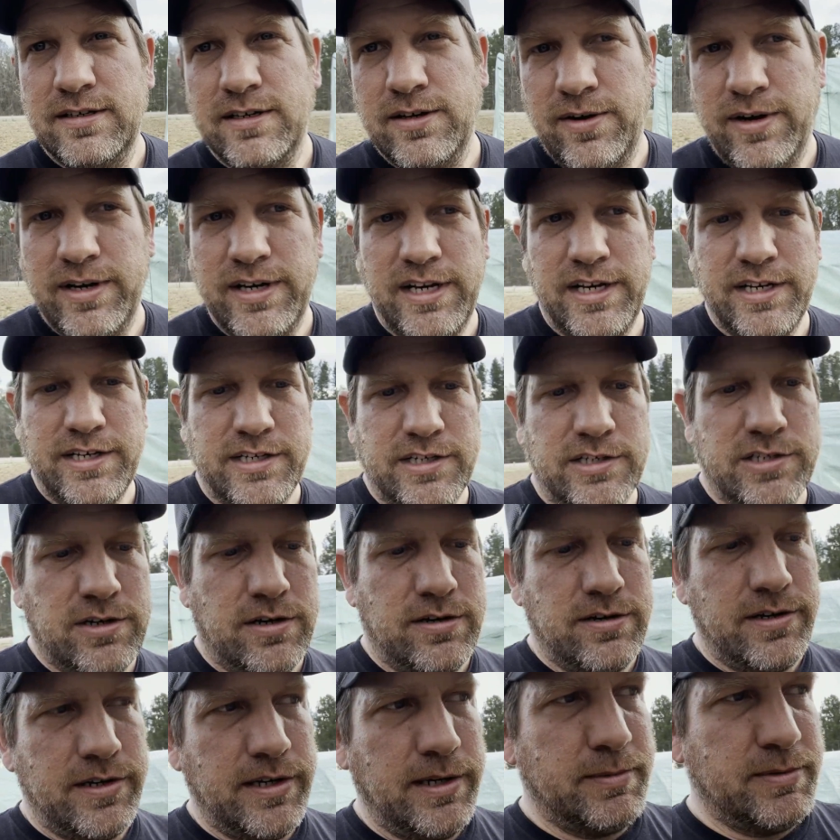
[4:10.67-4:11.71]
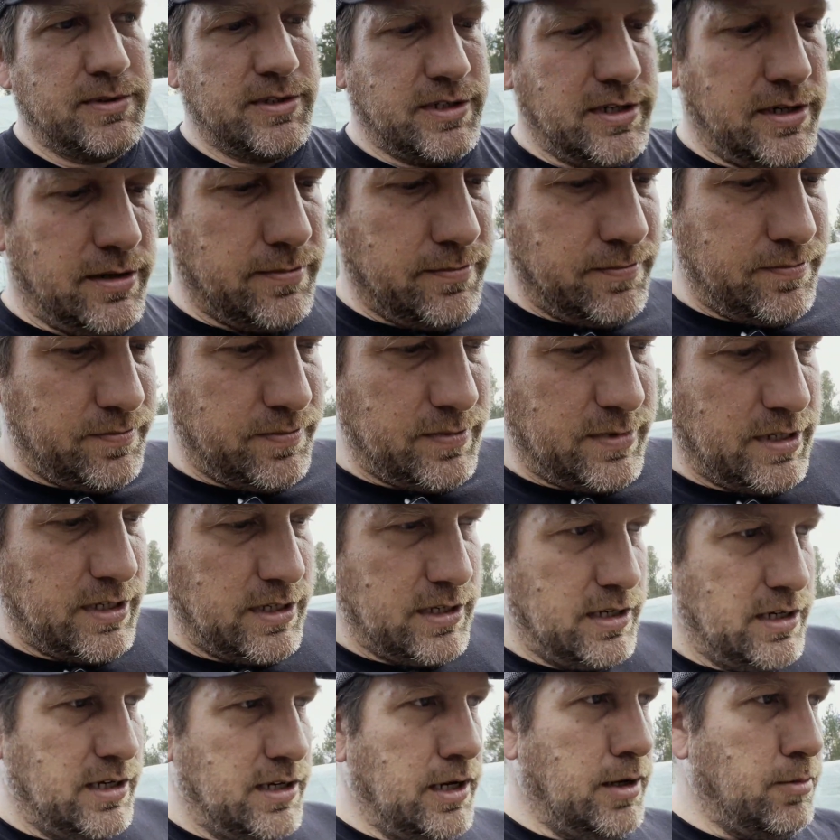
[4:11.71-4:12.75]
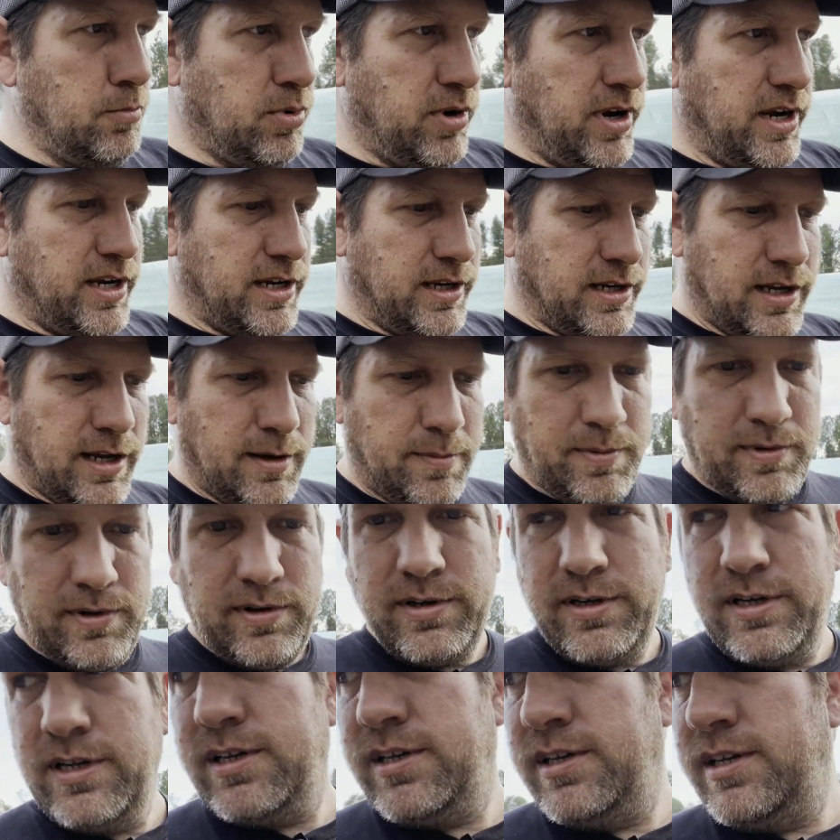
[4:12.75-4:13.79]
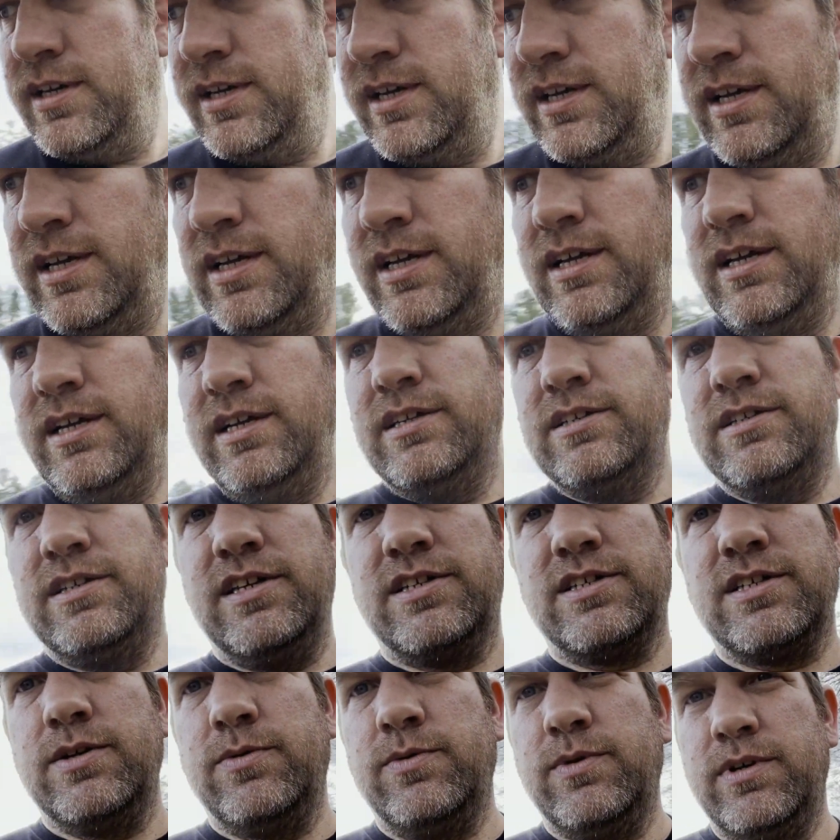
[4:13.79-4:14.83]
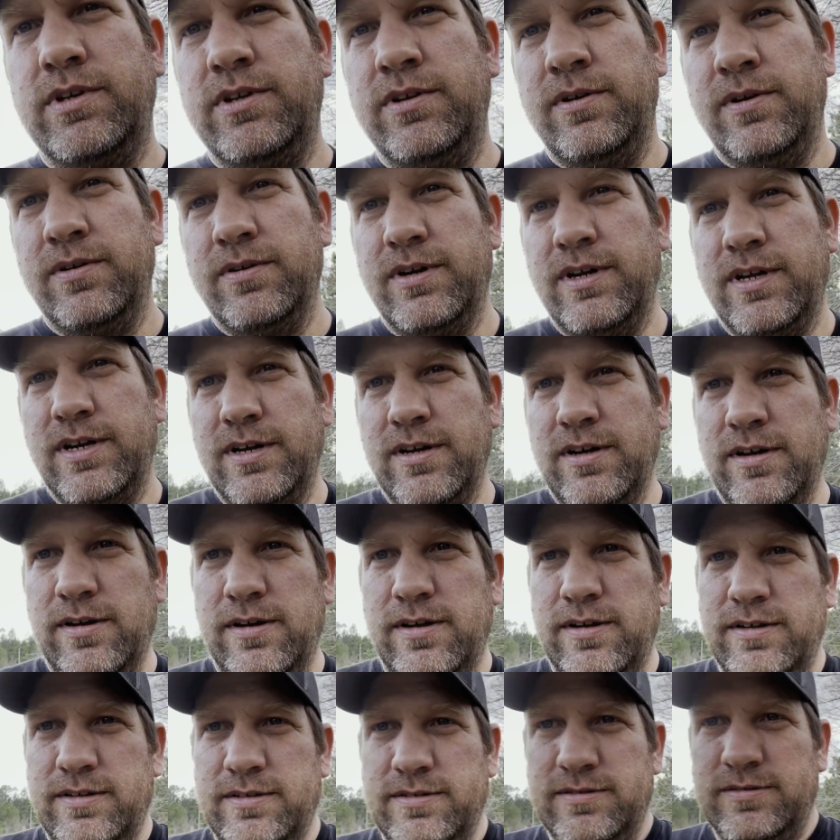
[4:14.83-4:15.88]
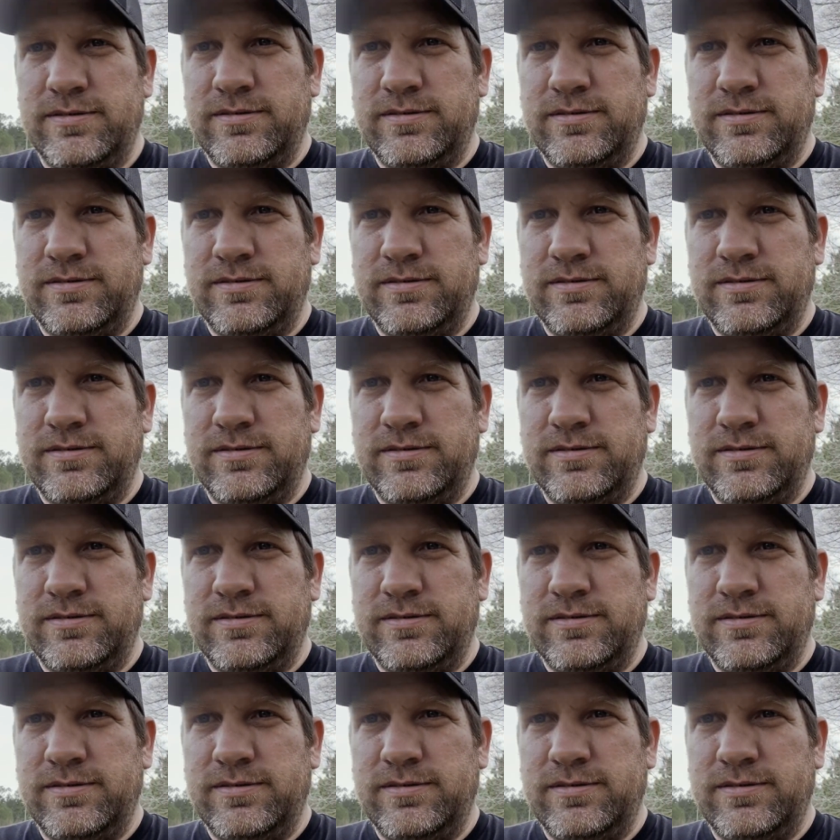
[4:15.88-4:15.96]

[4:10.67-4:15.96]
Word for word: You know, I needed to turn it up some and break it up, or this one wouldn't do no good at all.